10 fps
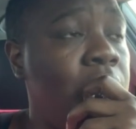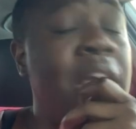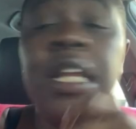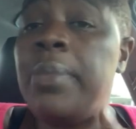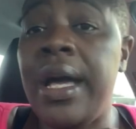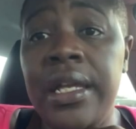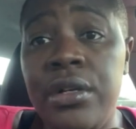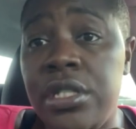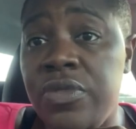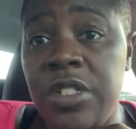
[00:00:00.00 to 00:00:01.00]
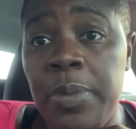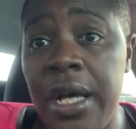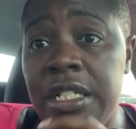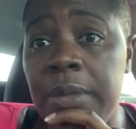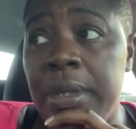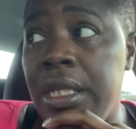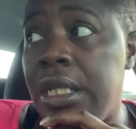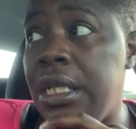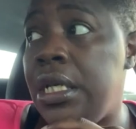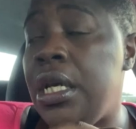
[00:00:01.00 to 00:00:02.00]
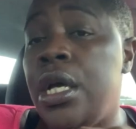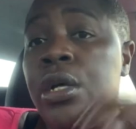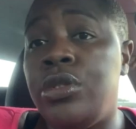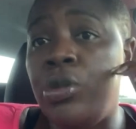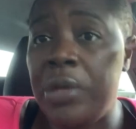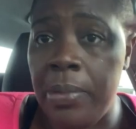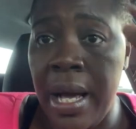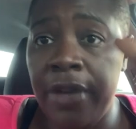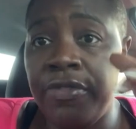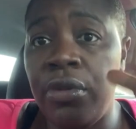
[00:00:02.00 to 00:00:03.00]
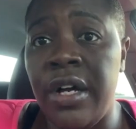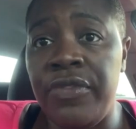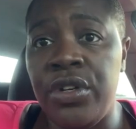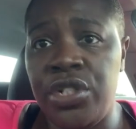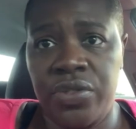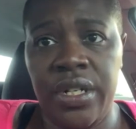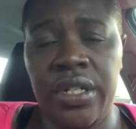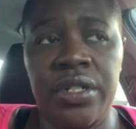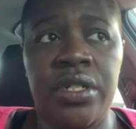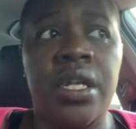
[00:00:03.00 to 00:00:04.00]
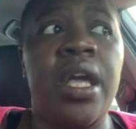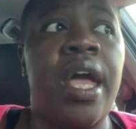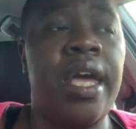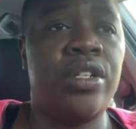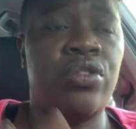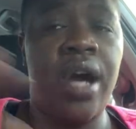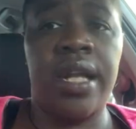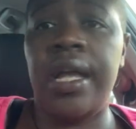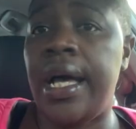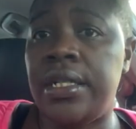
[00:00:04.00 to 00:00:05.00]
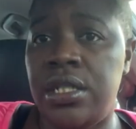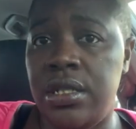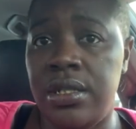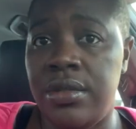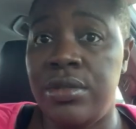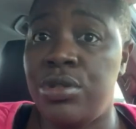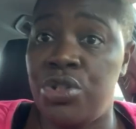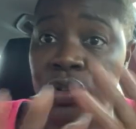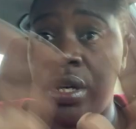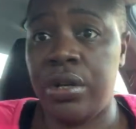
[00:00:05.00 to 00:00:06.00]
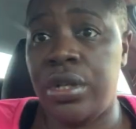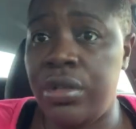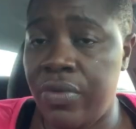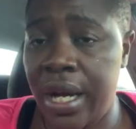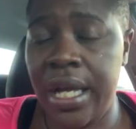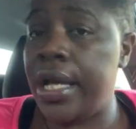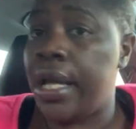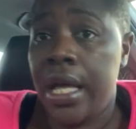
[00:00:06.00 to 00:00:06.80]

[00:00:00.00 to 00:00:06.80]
anybody else's responsibility to be mindful of your triggers and try not to trigger you, right?